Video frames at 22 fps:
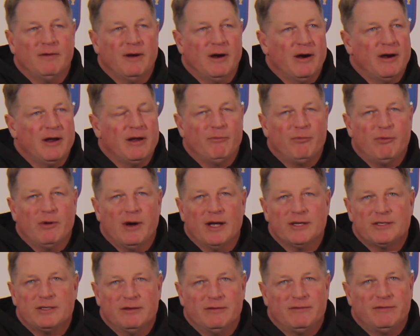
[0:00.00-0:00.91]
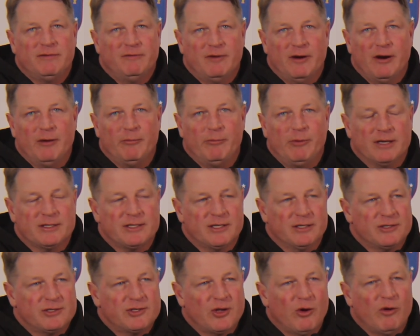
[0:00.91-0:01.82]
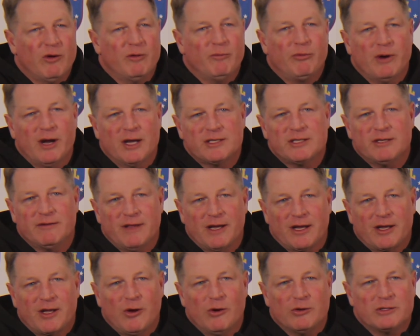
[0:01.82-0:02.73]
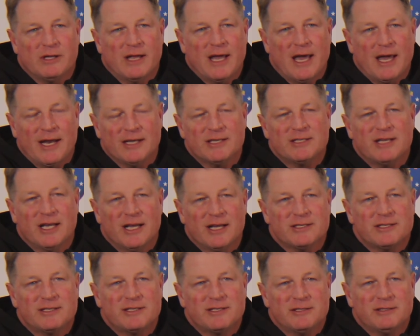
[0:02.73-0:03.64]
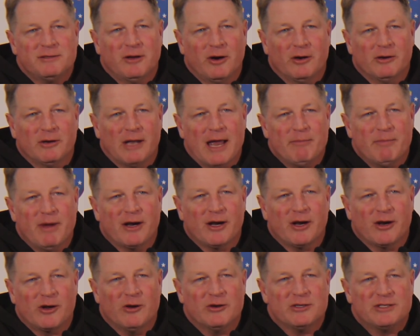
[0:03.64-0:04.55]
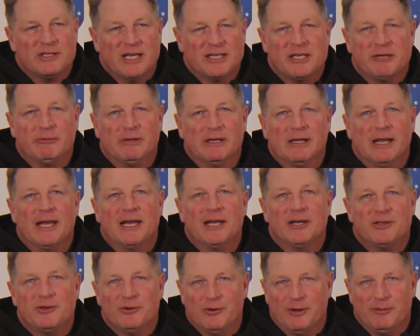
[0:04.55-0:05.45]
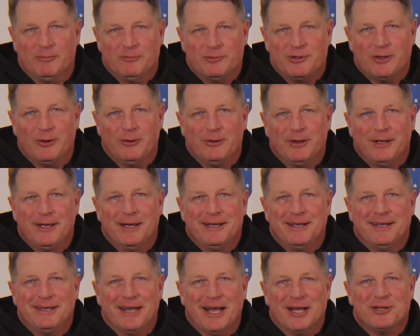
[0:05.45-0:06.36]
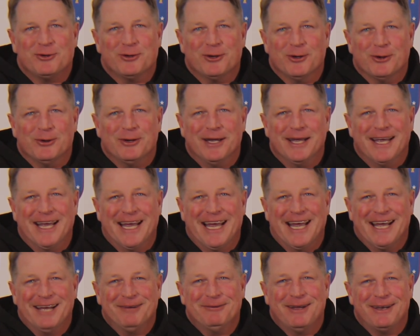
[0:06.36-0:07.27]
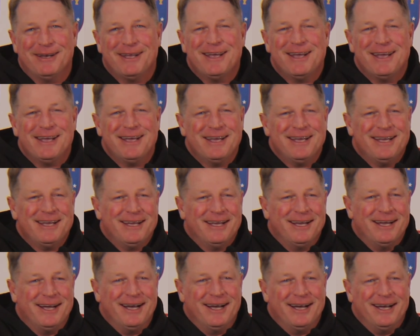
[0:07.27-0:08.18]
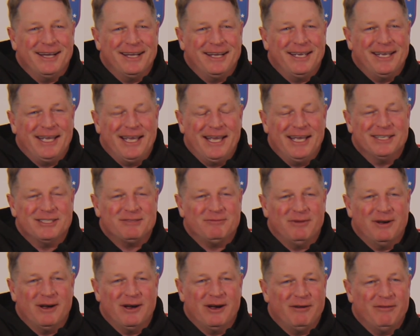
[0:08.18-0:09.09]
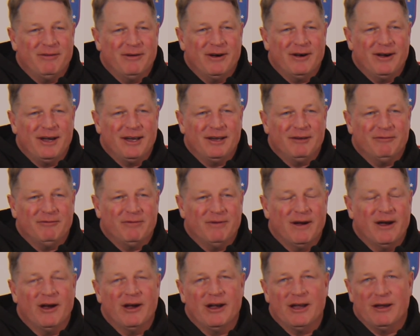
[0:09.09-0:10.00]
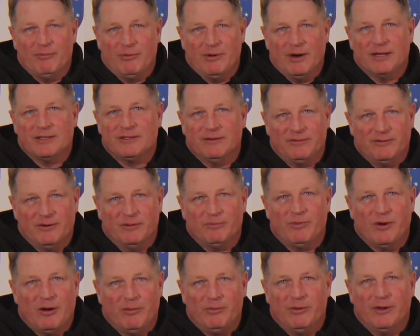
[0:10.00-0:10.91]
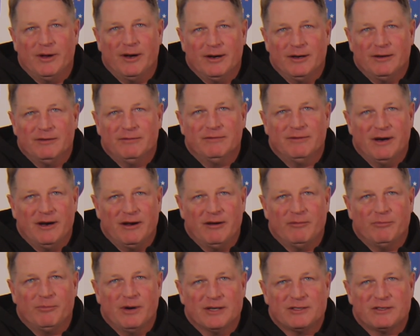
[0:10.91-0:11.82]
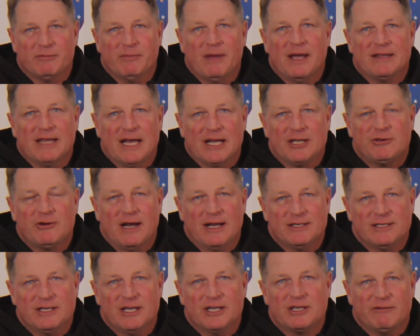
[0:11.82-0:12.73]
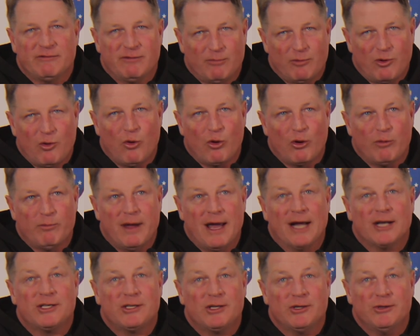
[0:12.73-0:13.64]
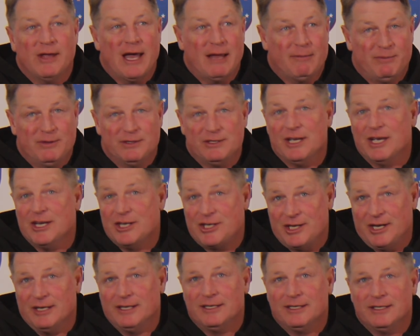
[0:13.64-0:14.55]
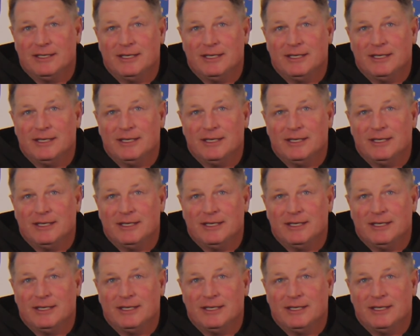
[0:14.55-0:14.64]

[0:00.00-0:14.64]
Very impressive. Very impressive. So impressive that Coach Landing says, our linebacker coach says he related to him. So, not true. but he is very, very, very impressive football player. Very impressive. Make that transition from quarterback to that position